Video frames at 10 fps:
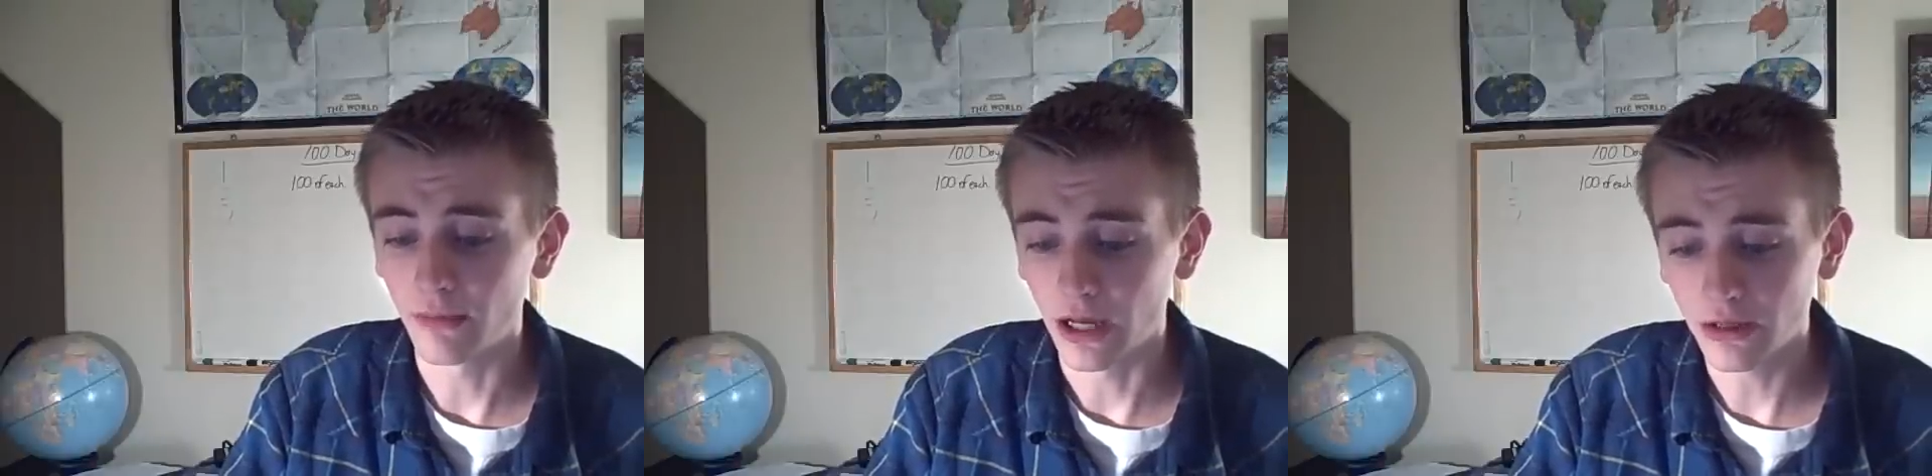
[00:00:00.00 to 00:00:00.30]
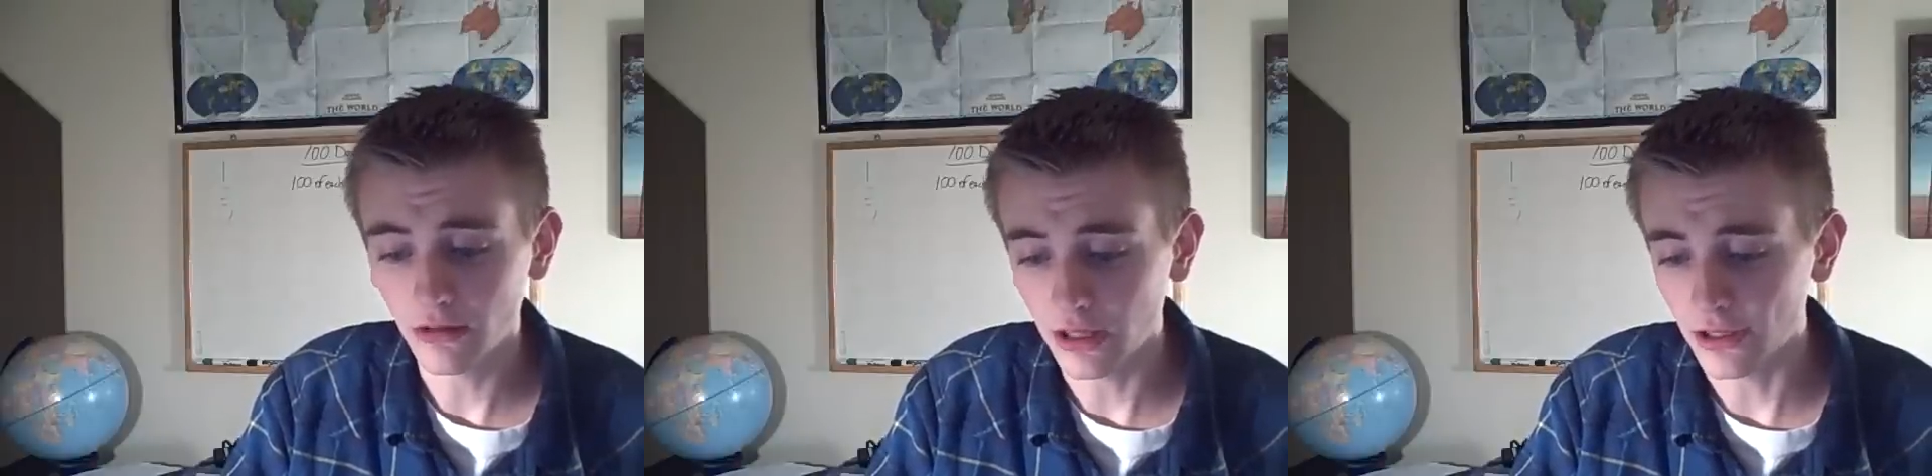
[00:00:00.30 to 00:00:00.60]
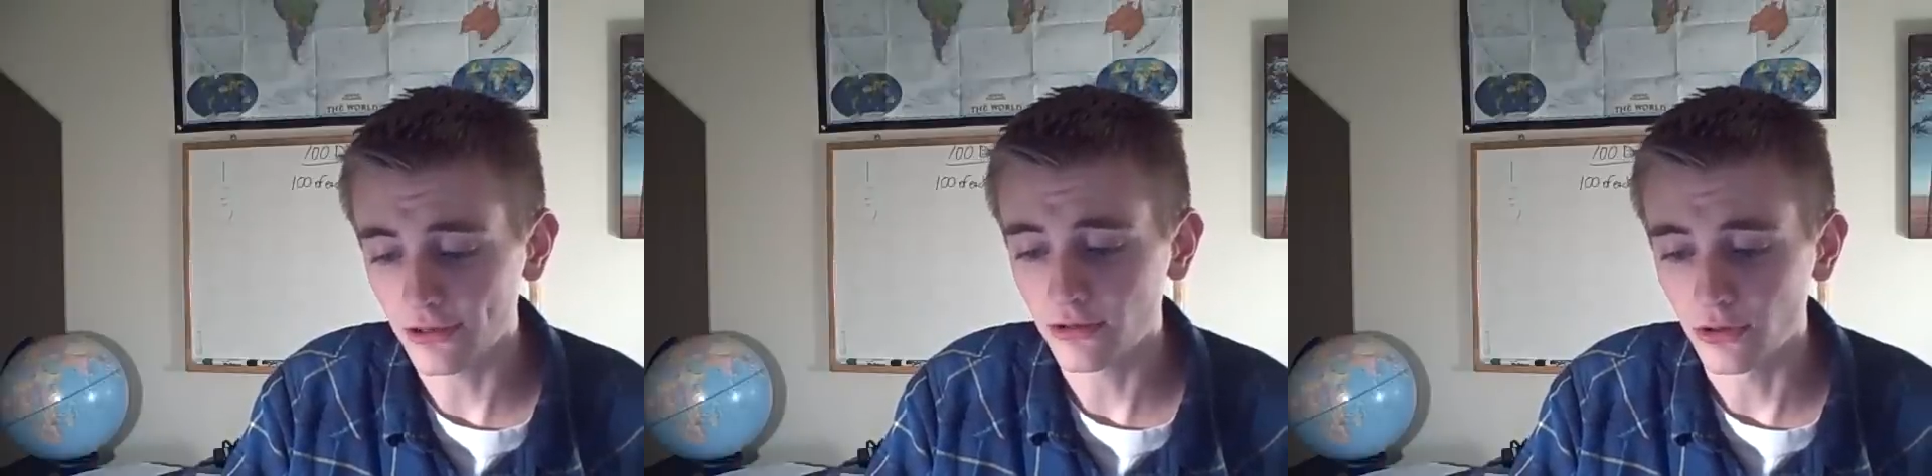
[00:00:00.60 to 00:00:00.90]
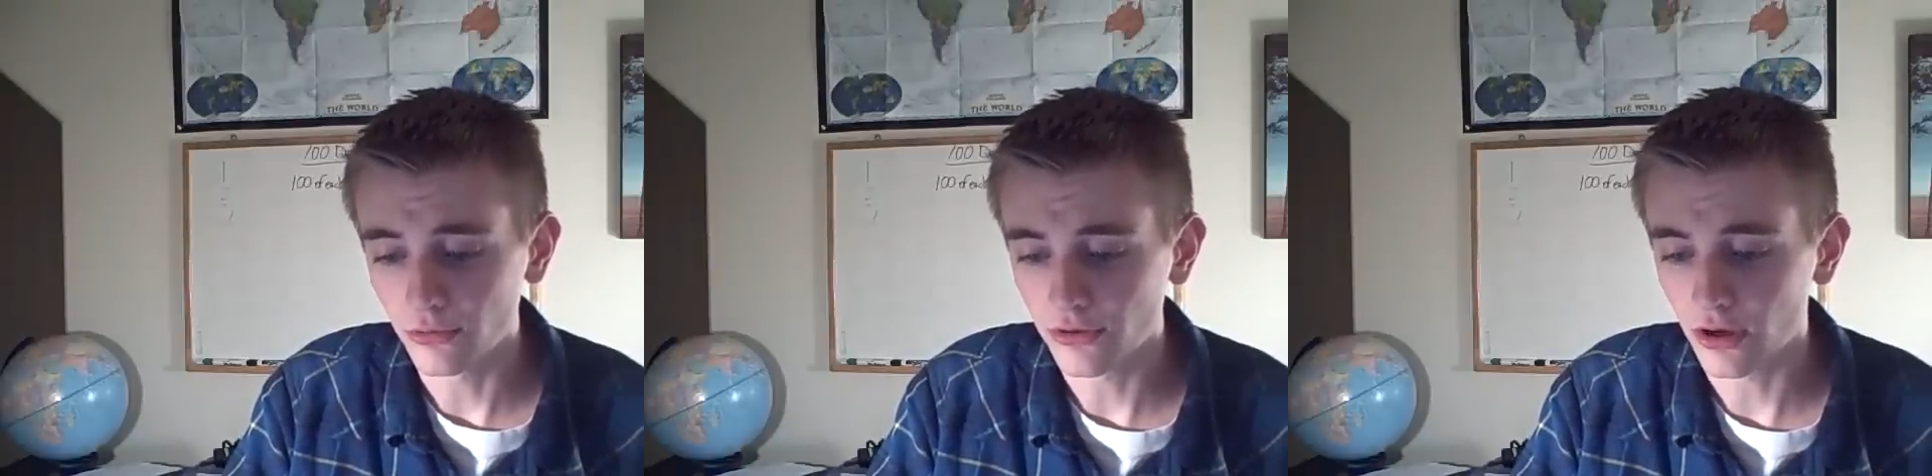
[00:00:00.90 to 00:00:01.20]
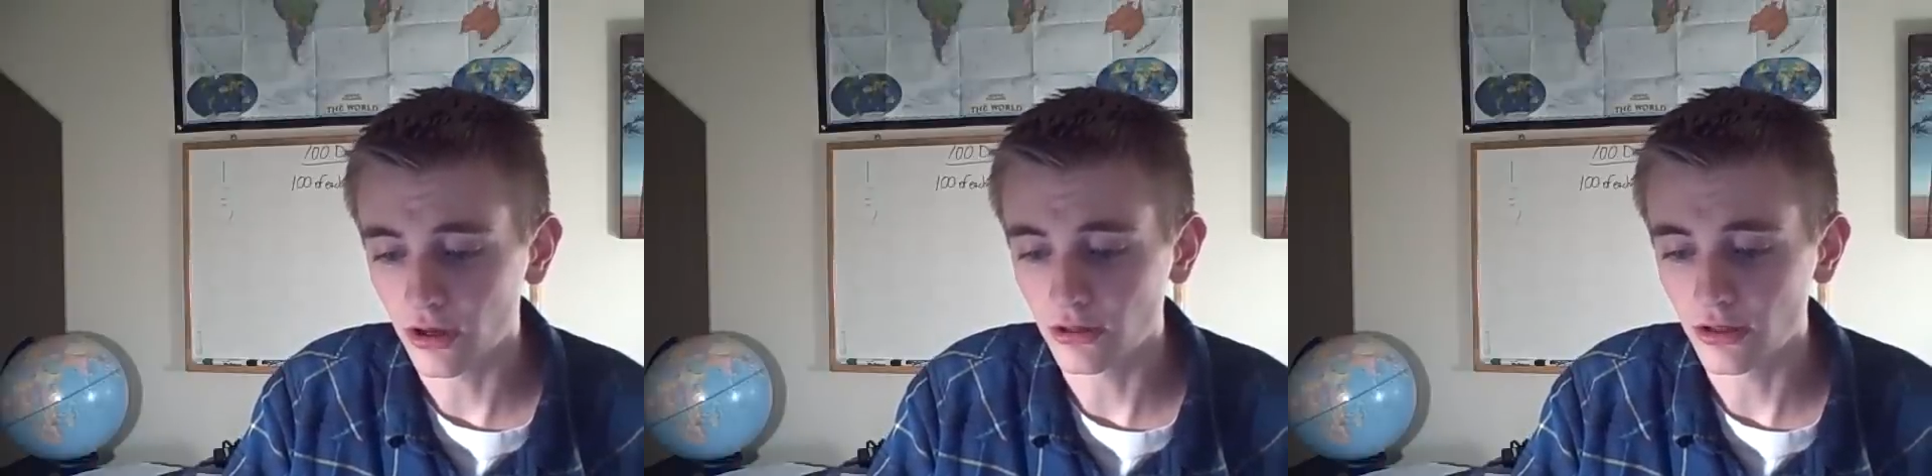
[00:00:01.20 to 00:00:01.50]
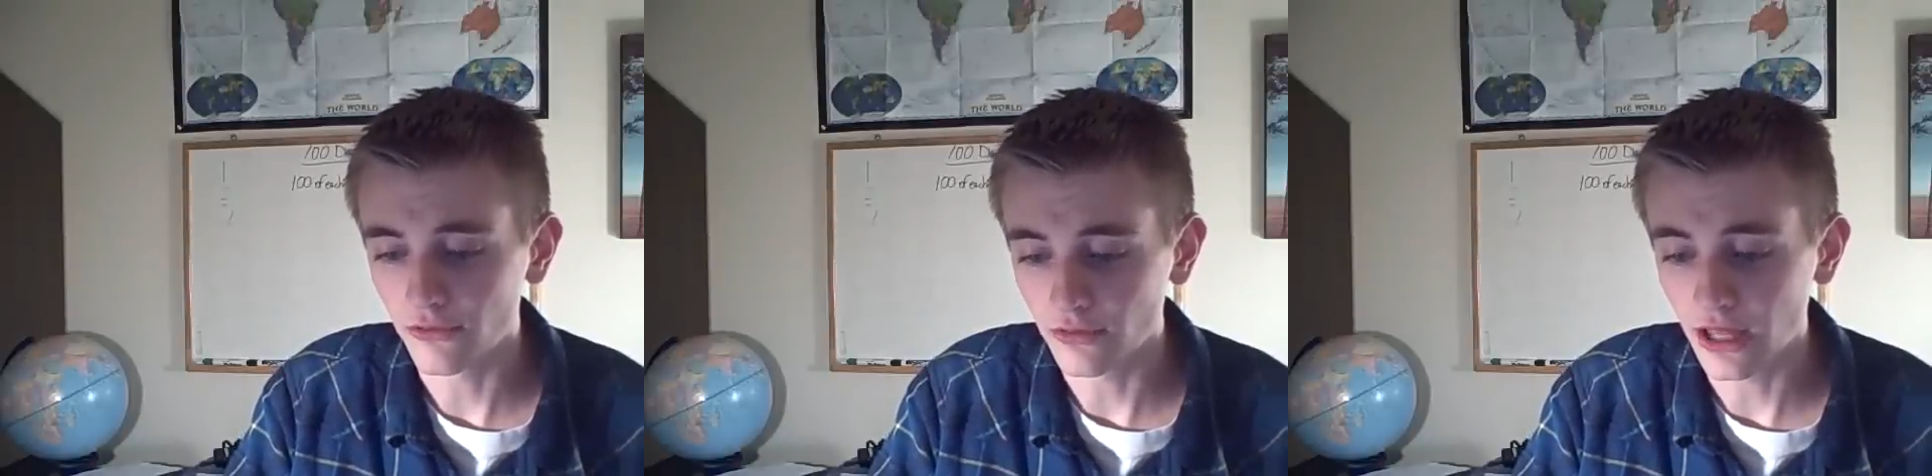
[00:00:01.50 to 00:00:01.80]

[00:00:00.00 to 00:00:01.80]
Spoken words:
Mike Lee, Utah.